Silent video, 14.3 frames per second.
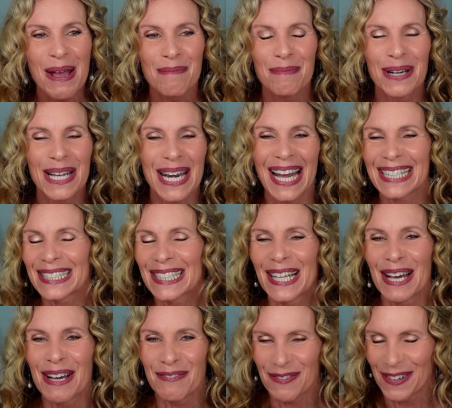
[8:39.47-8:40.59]
But I
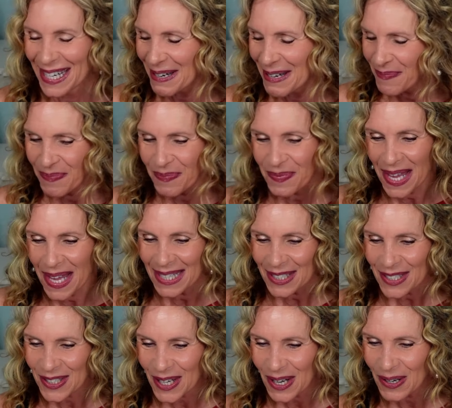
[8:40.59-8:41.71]
loved it.
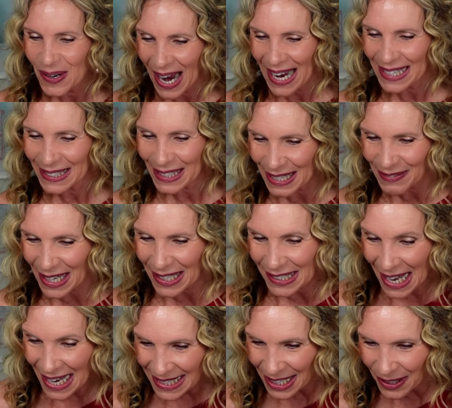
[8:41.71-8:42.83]
So I love
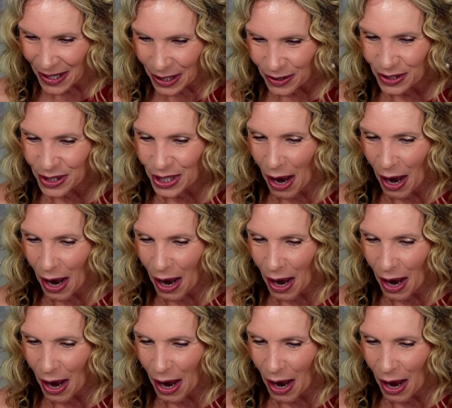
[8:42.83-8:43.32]
like hearing yours